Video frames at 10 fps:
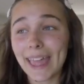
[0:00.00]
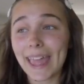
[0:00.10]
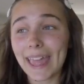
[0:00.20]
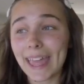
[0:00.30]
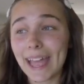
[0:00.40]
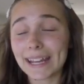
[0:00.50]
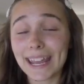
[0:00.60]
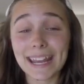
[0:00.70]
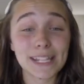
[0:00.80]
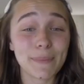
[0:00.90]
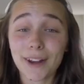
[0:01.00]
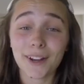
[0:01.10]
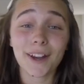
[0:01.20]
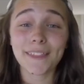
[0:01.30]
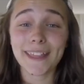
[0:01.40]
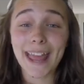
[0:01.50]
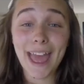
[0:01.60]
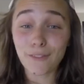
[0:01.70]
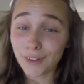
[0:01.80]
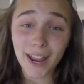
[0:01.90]
and it is better than
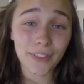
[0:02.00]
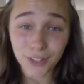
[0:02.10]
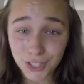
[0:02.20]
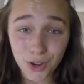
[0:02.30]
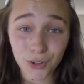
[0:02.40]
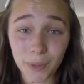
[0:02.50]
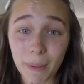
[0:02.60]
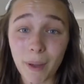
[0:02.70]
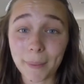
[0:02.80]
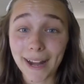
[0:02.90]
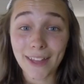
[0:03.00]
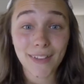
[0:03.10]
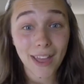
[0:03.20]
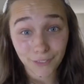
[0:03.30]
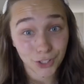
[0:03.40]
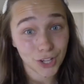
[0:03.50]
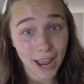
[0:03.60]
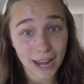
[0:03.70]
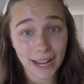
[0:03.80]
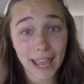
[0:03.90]
every other deodorant my mom and I have ever
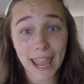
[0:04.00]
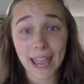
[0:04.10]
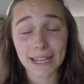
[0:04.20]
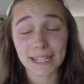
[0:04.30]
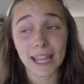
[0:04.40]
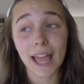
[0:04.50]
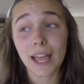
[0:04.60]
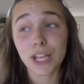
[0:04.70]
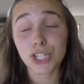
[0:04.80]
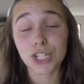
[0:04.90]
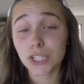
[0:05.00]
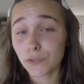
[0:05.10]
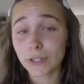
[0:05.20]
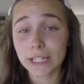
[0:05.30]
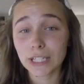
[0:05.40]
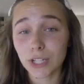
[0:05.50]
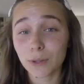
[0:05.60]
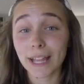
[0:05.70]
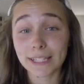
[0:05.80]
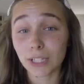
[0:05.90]
tried. And she's 42,
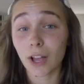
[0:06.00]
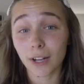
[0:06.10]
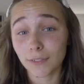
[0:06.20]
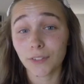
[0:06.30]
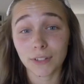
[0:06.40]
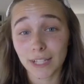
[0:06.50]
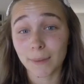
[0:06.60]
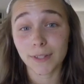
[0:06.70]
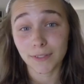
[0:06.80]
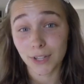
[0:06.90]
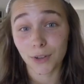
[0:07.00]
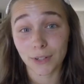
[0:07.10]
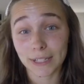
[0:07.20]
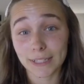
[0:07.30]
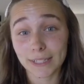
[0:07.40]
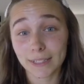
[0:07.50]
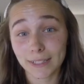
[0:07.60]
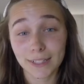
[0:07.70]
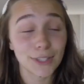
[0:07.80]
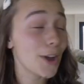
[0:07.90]
that's a lot of different types of deodorants.
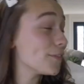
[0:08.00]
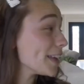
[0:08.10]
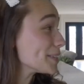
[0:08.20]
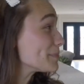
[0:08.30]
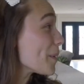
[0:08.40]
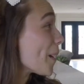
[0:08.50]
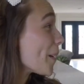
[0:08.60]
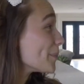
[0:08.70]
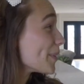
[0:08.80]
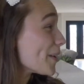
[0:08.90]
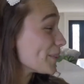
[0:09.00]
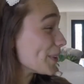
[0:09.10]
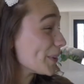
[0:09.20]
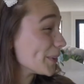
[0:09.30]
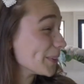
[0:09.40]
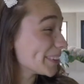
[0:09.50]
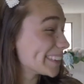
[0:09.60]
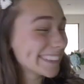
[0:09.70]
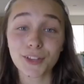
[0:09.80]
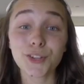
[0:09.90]
No offense, Mom, love you!
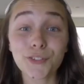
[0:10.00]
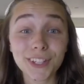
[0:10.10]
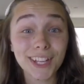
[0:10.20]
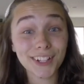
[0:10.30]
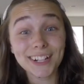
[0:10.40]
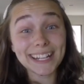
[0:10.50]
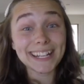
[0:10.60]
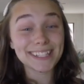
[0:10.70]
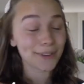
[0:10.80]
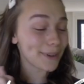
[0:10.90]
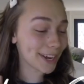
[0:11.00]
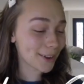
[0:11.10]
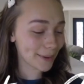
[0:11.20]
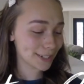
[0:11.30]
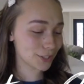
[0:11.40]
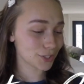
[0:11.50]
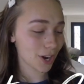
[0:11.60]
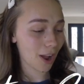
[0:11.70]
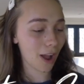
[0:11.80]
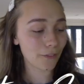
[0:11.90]
So for the ingredients, we are going to start
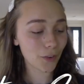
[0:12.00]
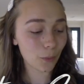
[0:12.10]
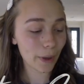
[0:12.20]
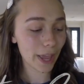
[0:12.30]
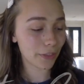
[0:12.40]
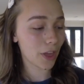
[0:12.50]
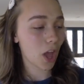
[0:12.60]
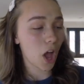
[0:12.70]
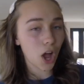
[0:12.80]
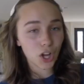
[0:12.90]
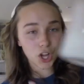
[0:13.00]
off with